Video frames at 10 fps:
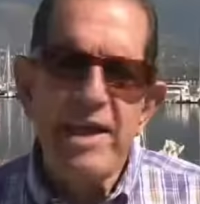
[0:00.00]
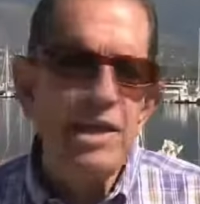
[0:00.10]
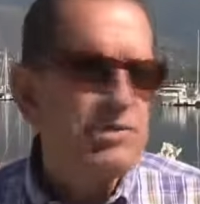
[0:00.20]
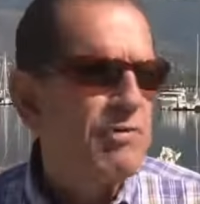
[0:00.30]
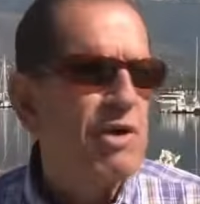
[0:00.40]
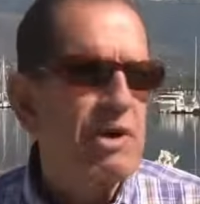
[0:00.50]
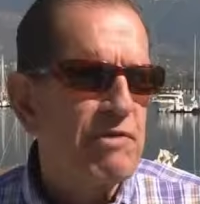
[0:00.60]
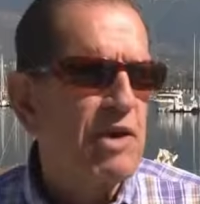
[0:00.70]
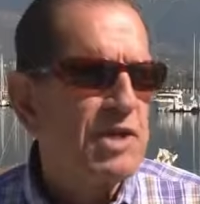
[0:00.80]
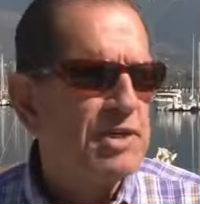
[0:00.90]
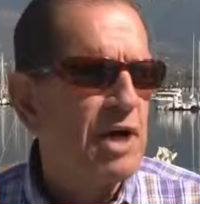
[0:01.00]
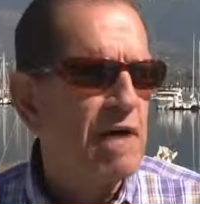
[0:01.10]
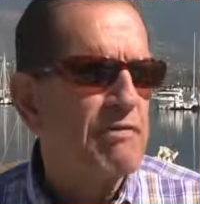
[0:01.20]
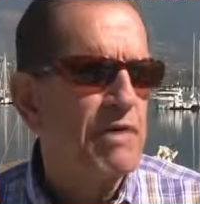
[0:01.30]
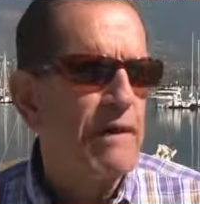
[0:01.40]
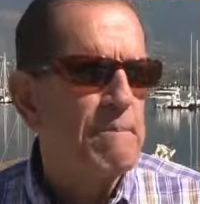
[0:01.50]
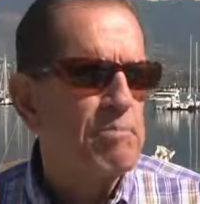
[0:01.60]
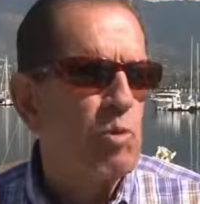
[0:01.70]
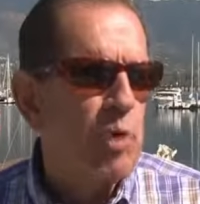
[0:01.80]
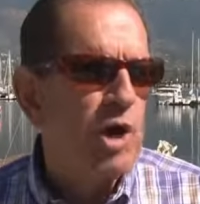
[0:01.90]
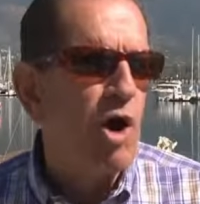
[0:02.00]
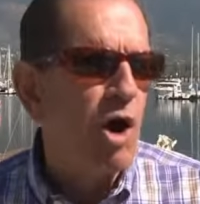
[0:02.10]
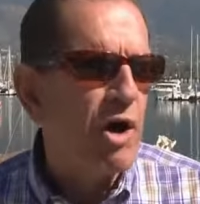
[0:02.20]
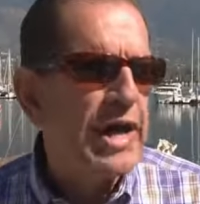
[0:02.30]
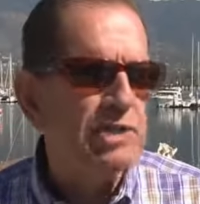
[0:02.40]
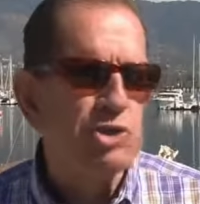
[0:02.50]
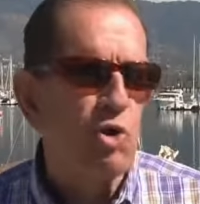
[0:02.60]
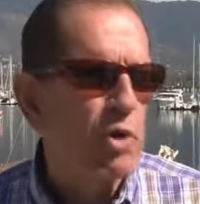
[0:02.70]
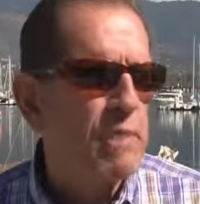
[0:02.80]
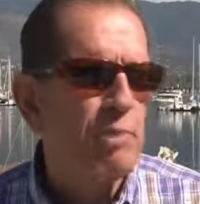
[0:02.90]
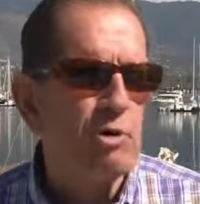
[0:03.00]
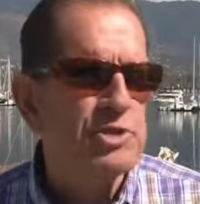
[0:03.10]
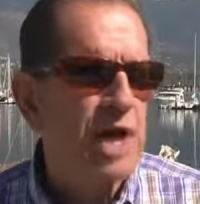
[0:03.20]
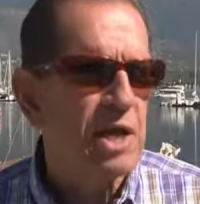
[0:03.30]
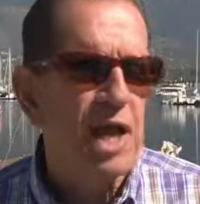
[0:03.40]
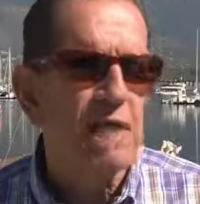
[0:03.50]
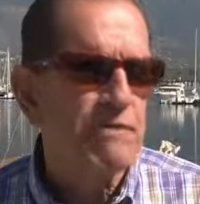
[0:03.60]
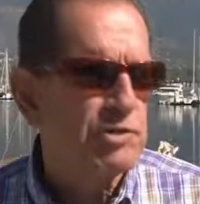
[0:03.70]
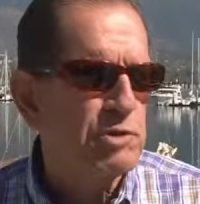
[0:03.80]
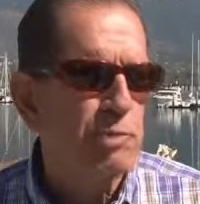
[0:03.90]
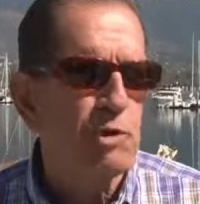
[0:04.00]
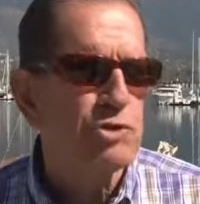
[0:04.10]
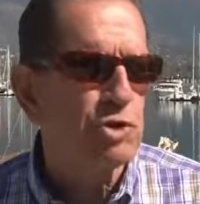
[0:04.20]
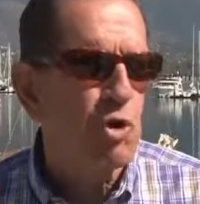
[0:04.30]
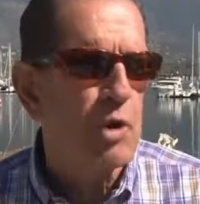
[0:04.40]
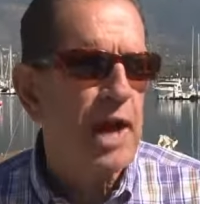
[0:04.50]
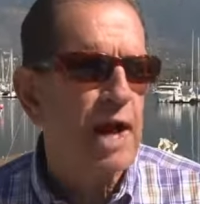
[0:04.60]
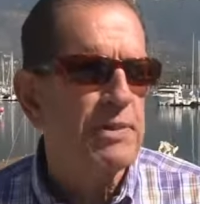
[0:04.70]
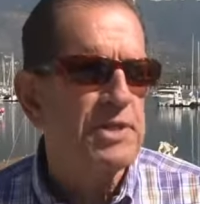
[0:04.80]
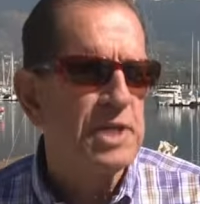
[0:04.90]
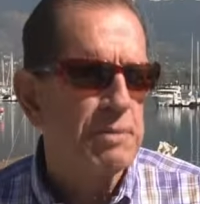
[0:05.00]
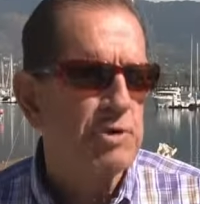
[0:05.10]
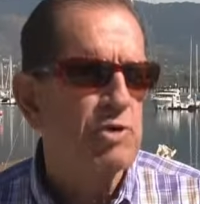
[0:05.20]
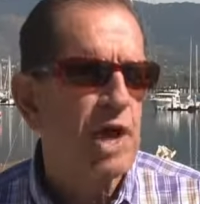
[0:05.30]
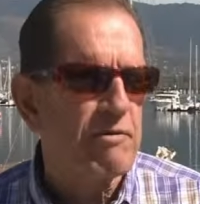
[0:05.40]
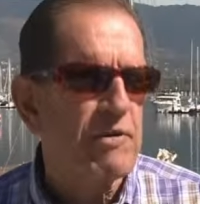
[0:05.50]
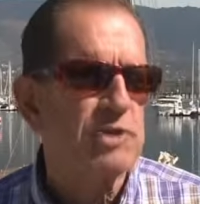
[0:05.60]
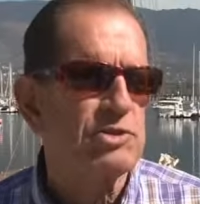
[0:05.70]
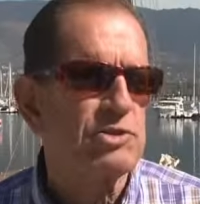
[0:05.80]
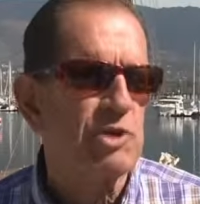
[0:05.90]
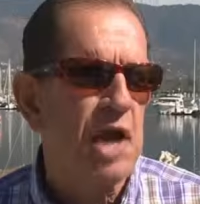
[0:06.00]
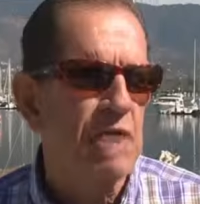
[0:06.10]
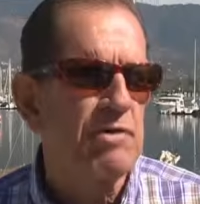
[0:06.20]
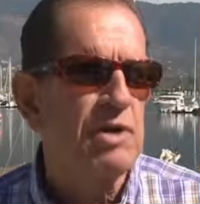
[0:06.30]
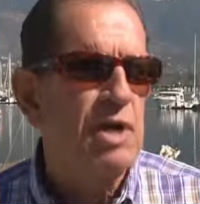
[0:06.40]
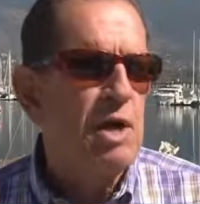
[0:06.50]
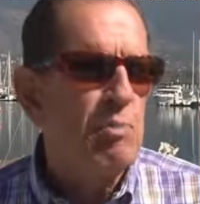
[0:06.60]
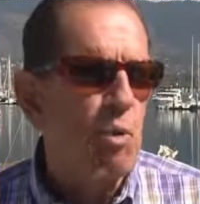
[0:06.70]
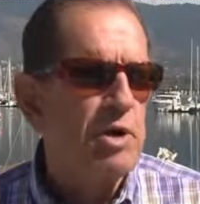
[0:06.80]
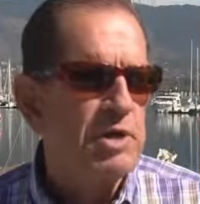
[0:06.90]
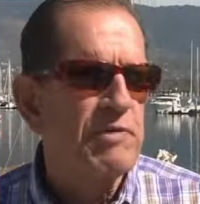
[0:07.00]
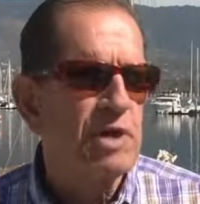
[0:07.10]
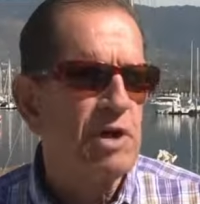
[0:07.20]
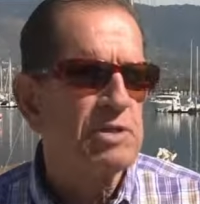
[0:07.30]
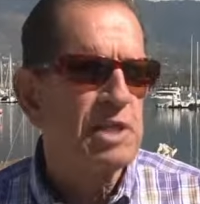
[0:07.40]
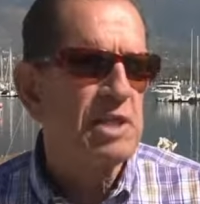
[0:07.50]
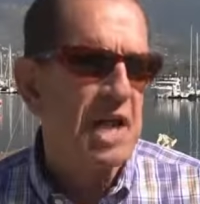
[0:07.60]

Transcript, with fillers: It's very, very tough. Um, we are escorting boats out. A lot of fishing boats are going out. The deeper draft vessels are having more difficulty.